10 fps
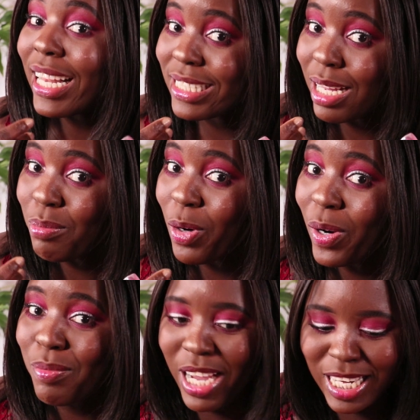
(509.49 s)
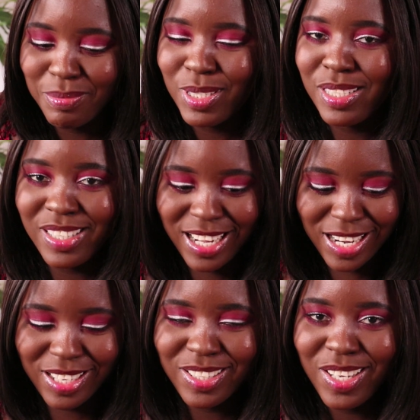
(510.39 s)
add some more on my lips
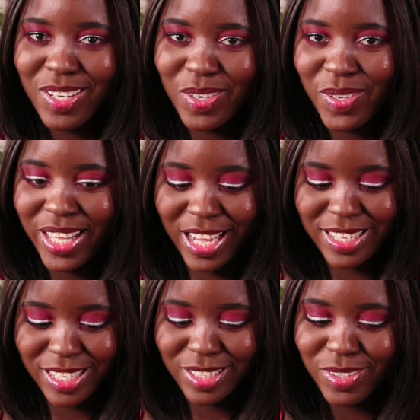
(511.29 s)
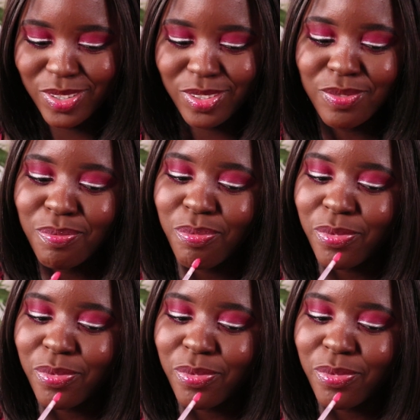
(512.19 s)
uh, on the other you know